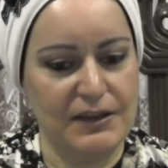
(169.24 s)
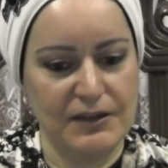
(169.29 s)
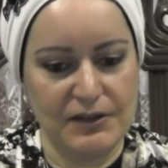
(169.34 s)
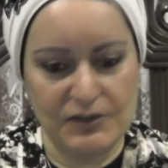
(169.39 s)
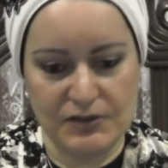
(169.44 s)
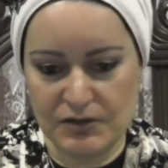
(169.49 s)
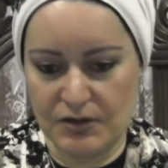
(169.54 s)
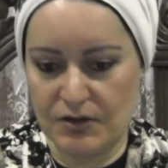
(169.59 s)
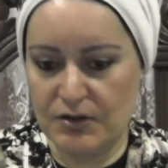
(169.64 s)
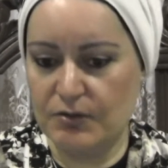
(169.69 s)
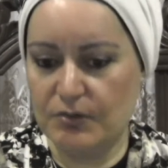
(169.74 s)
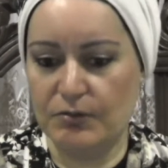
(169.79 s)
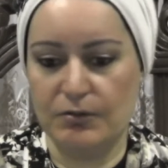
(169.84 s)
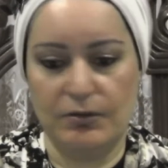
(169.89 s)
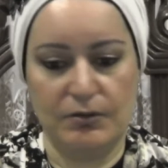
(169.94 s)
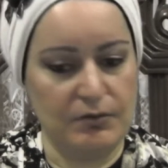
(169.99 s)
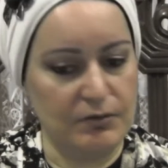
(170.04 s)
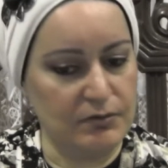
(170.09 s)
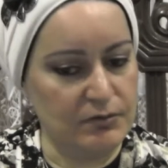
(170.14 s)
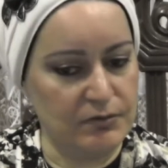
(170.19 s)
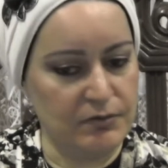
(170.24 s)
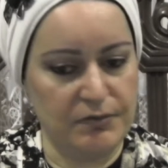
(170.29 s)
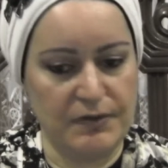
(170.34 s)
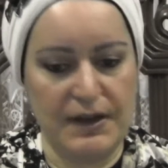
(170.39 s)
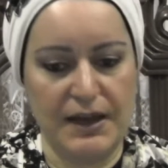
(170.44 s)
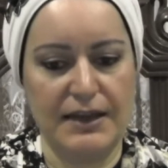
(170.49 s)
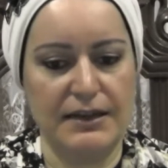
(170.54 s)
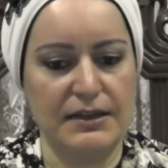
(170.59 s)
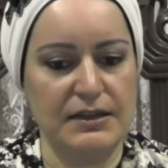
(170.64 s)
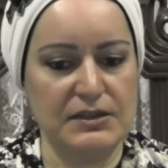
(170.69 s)
so
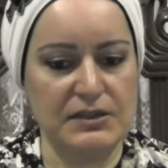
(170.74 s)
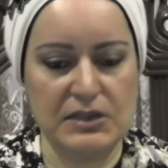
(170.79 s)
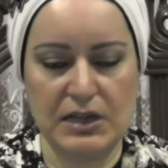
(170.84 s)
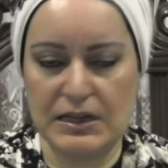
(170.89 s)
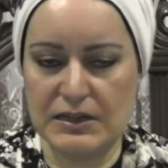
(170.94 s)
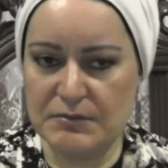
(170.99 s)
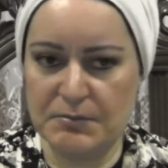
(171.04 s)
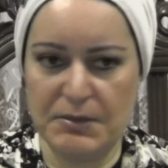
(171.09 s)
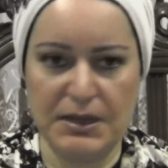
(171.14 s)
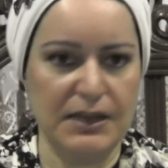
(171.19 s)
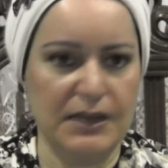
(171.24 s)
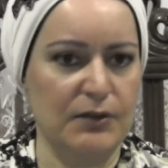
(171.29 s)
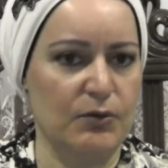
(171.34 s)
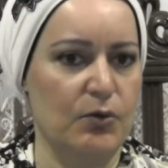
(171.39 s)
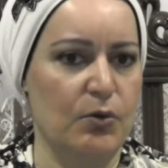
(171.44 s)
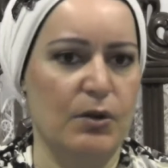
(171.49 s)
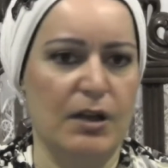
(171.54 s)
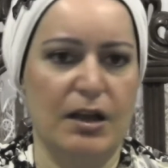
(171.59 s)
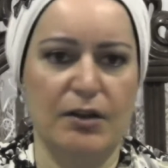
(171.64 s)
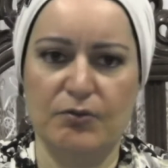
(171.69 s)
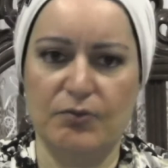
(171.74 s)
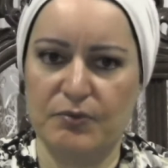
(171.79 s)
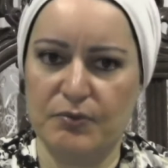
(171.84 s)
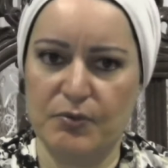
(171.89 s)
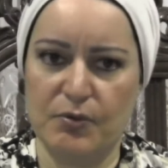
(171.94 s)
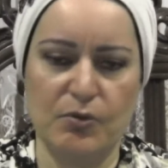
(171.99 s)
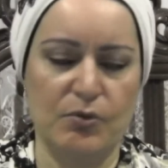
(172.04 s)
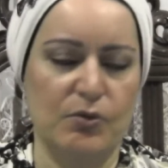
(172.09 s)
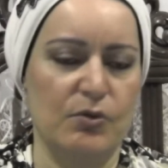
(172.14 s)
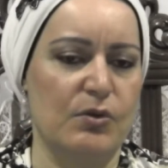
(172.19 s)
finally he starts making all kind of
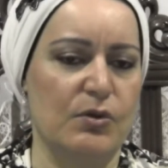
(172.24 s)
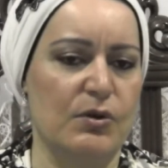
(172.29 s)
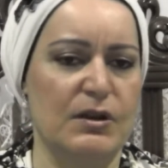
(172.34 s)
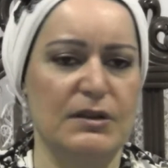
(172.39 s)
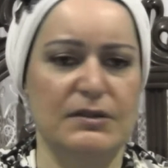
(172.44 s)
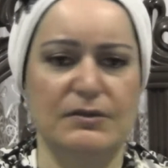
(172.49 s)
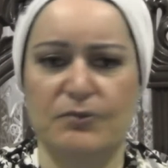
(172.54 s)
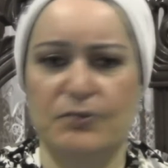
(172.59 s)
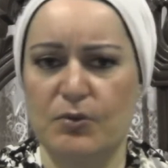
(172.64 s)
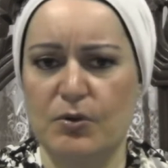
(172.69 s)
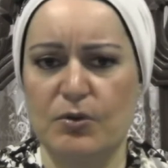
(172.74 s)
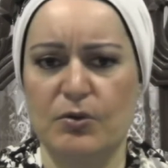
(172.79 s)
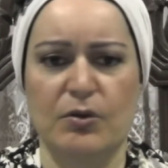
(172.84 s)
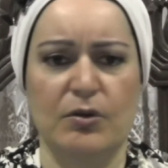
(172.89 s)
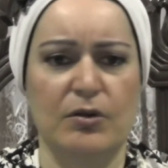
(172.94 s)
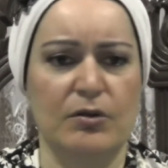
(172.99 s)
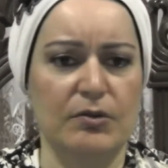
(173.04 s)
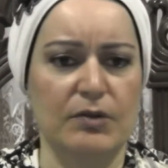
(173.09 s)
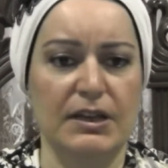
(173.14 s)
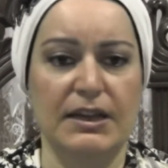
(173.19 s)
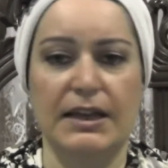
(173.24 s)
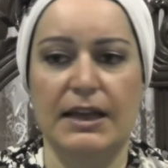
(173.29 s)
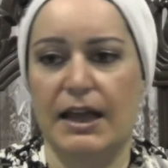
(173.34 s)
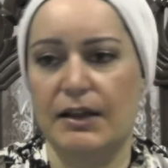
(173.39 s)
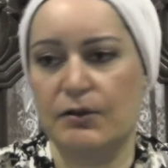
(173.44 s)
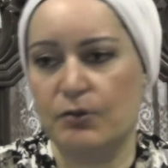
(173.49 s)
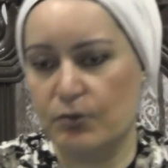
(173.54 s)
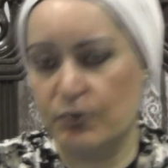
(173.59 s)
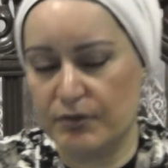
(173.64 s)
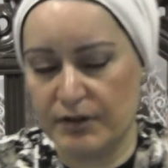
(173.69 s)
phone calls phone away he
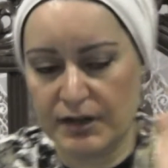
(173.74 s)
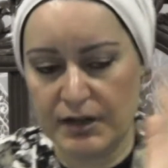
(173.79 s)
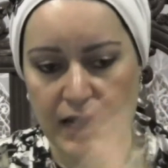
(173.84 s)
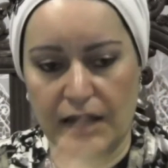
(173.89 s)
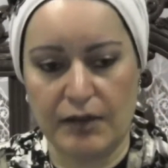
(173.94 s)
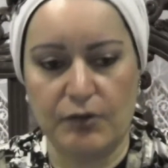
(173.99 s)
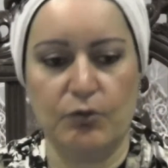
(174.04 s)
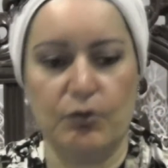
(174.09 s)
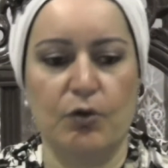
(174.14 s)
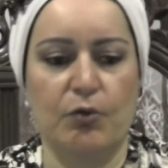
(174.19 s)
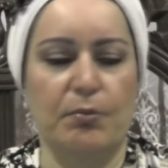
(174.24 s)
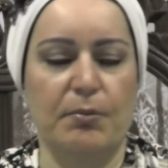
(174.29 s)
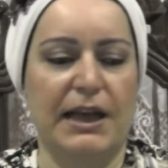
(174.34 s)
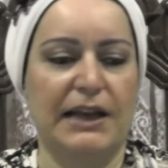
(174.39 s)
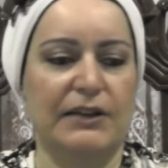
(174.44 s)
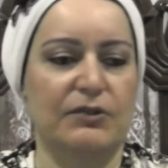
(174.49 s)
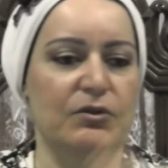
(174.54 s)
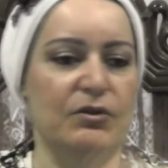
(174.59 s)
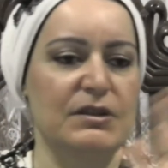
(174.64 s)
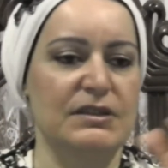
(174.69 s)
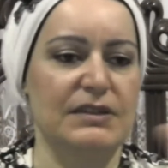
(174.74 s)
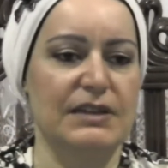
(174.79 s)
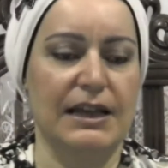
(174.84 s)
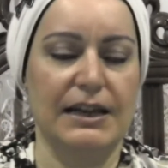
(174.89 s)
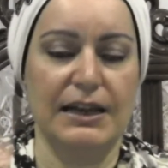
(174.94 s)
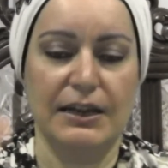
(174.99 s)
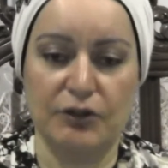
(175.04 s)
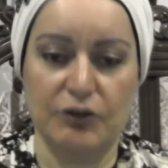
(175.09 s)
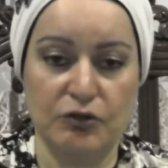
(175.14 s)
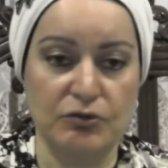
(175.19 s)
had already had to go back to
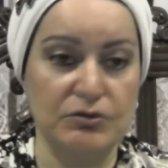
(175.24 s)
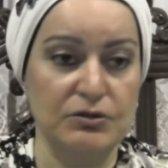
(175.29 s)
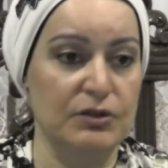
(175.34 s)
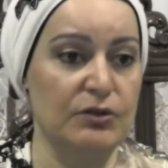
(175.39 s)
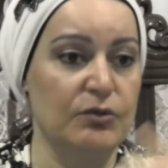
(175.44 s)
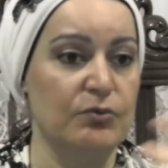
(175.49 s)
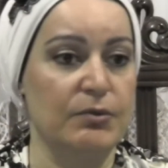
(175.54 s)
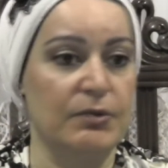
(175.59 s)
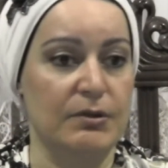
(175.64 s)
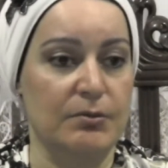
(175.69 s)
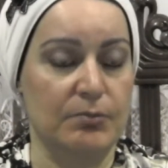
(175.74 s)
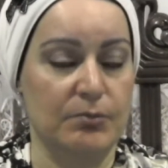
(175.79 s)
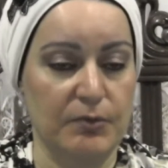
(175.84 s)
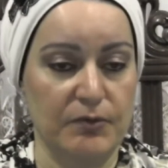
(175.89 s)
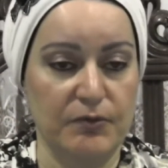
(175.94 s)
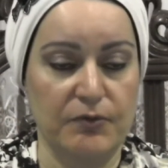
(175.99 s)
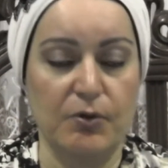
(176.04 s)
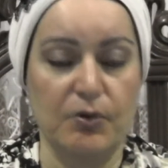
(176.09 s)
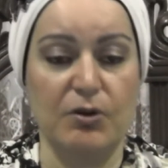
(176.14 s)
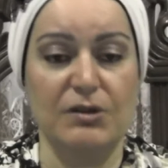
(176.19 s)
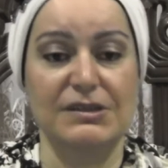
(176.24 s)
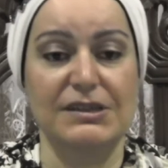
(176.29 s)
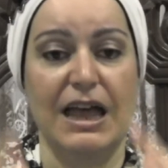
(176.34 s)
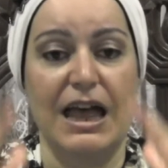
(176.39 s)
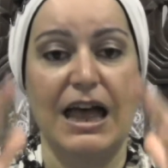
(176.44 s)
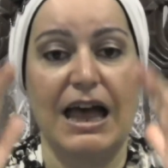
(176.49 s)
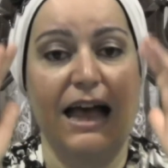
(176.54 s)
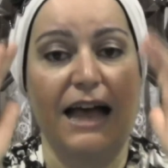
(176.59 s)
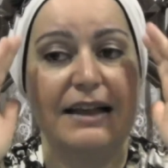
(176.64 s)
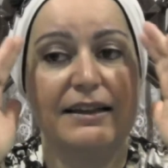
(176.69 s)
israel and continue with the phone calls
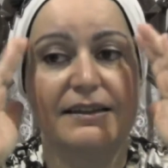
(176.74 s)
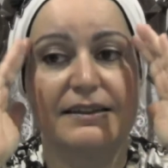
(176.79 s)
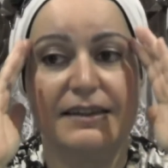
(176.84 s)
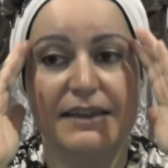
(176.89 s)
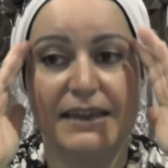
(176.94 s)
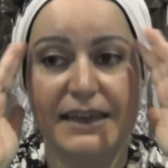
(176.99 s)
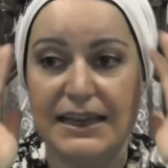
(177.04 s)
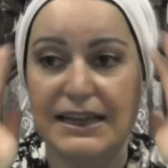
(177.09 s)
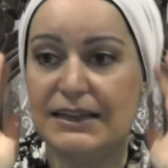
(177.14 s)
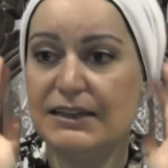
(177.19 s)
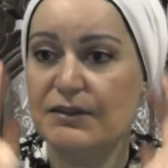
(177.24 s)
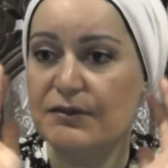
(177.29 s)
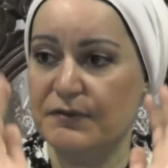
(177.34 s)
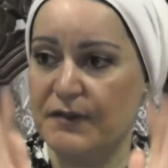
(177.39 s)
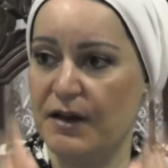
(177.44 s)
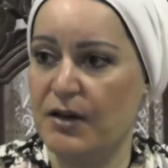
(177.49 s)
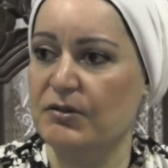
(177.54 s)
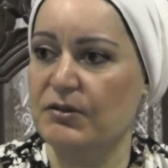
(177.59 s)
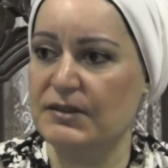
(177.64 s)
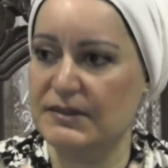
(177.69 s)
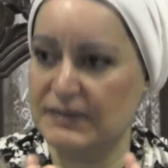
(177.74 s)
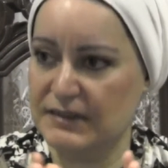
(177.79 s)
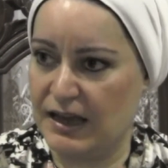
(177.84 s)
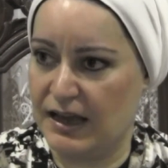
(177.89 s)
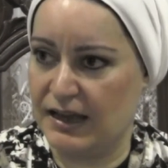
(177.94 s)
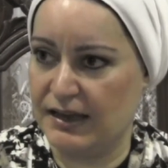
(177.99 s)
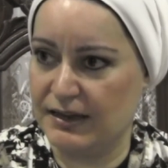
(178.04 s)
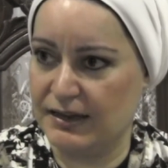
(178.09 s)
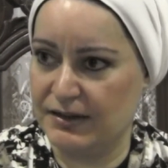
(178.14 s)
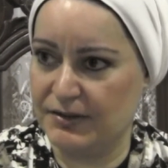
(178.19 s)
until he found this
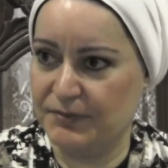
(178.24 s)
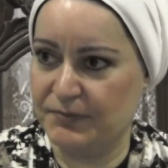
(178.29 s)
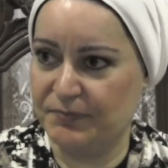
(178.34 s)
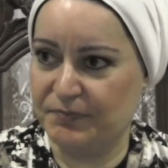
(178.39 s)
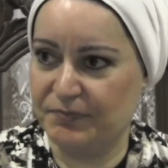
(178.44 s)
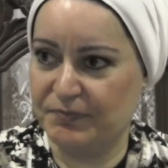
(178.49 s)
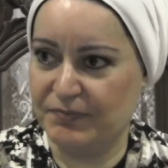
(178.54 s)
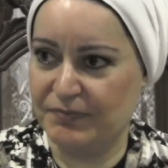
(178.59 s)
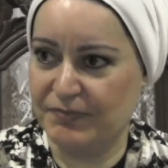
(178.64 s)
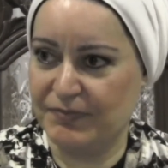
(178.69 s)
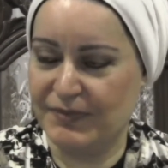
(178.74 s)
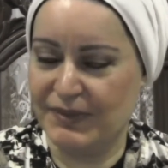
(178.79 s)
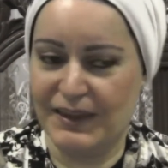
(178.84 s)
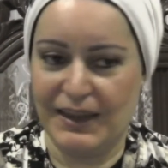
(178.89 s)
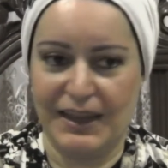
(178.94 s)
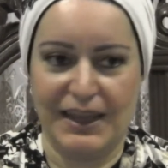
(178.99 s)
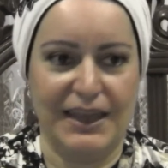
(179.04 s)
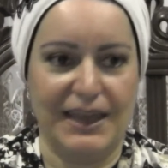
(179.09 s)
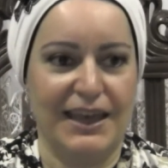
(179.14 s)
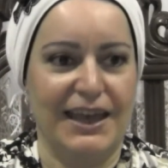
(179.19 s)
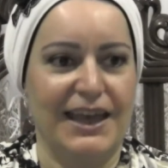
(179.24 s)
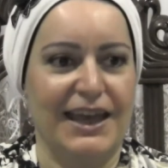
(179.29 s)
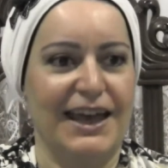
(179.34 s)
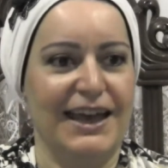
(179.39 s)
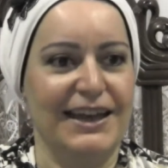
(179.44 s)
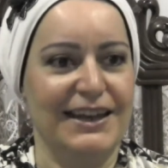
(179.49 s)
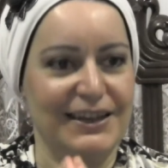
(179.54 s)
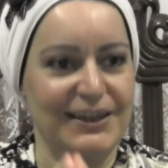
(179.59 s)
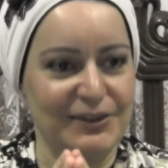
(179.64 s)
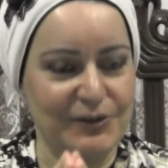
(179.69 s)
guy
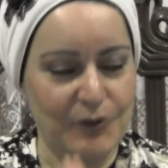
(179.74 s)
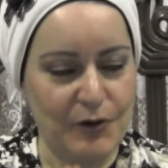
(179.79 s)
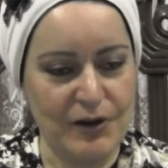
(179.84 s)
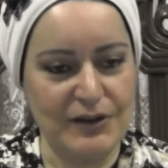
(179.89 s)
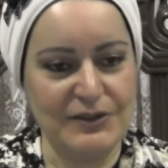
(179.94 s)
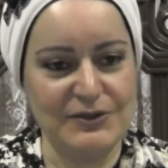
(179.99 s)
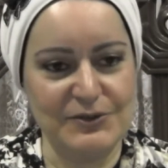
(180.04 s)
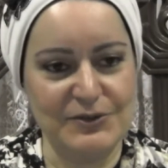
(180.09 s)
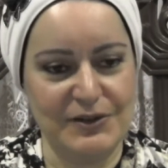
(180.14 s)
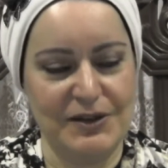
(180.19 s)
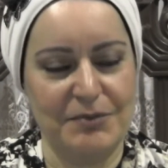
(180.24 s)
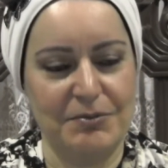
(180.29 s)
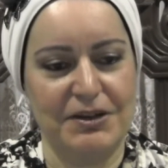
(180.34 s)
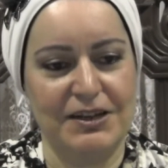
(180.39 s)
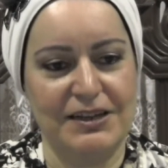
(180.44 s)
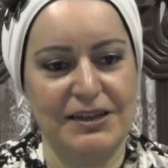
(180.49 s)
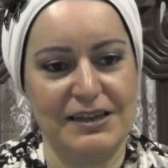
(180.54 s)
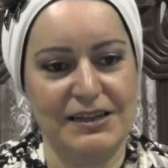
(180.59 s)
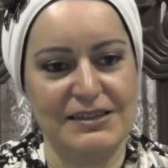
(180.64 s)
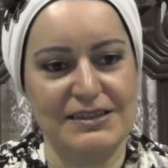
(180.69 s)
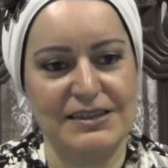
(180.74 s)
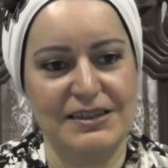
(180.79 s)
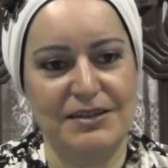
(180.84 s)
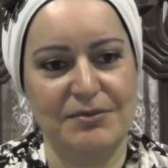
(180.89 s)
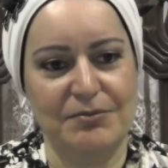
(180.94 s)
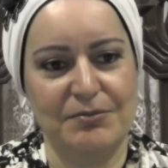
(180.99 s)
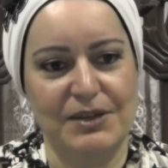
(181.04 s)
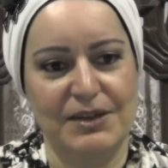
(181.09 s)
and he talks to him and tells him